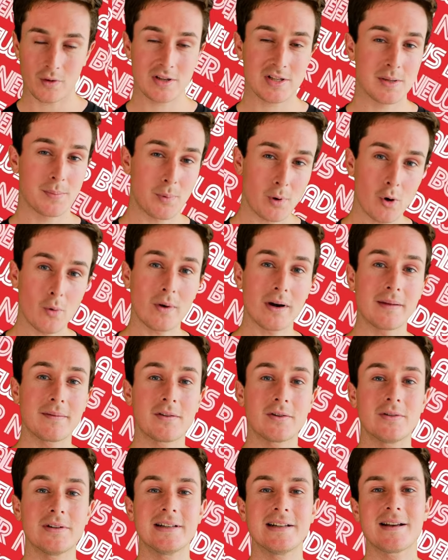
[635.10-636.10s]
you want to support what I'm
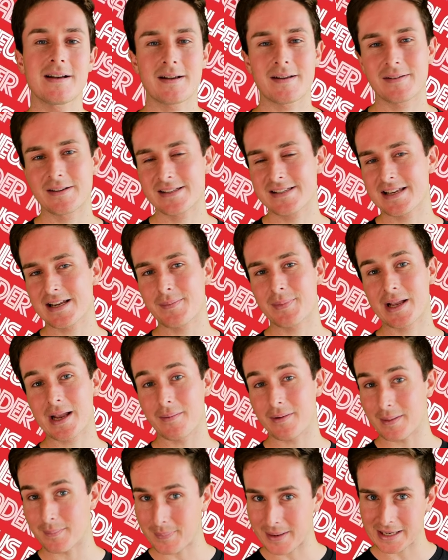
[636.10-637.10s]
doing, consider
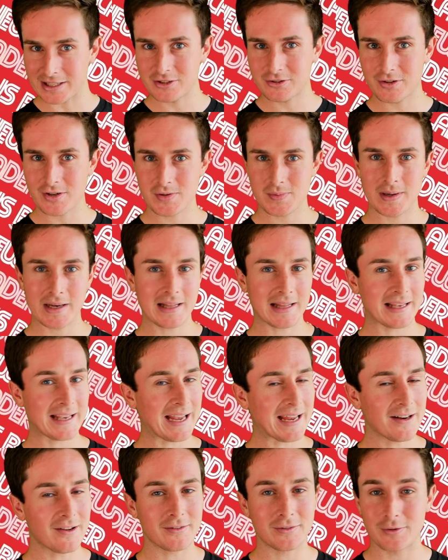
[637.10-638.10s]
becoming a patron as well. I
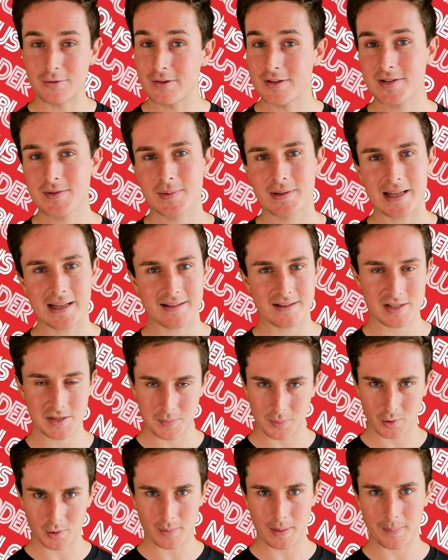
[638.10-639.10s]
cannot do this without the
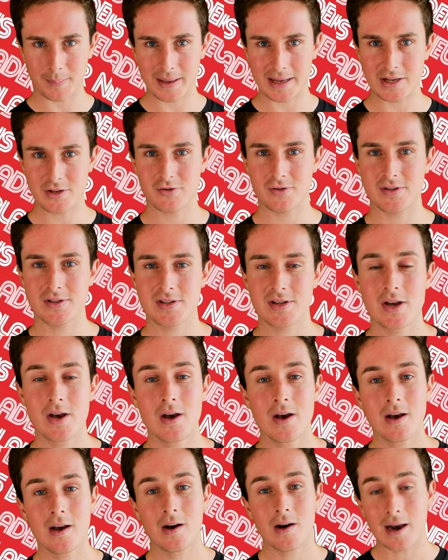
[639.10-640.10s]
support of my patrons.
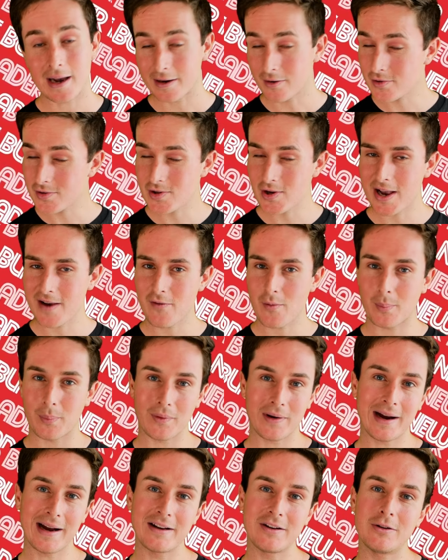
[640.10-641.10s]
I also have a
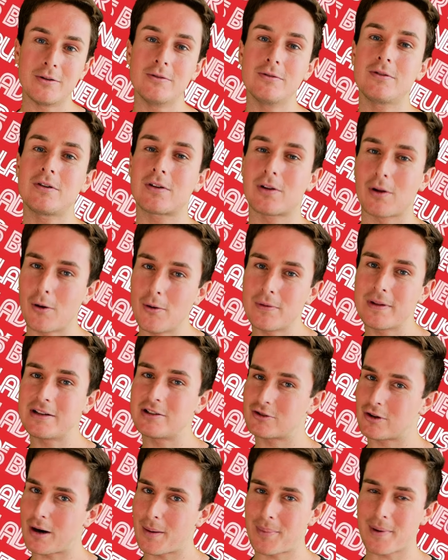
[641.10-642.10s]
brand new clothing
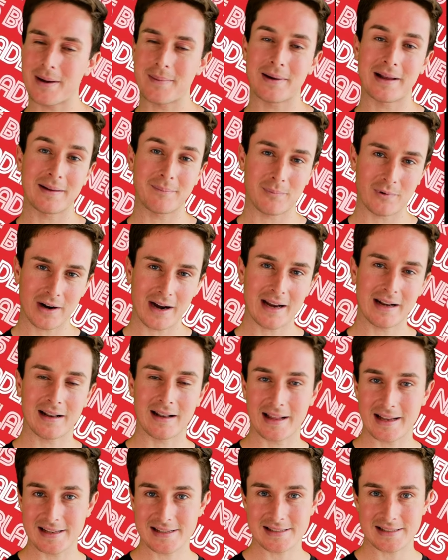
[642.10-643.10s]
drop at my brand
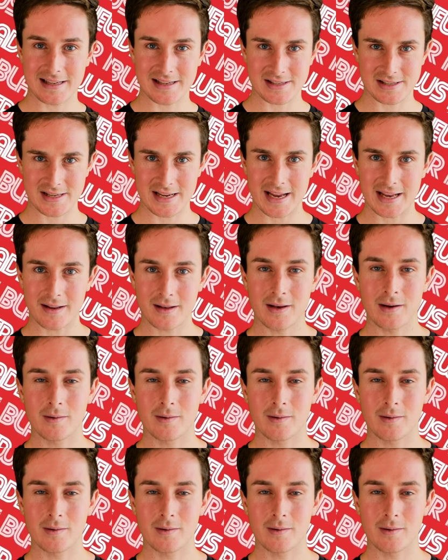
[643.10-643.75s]
Laced in Z,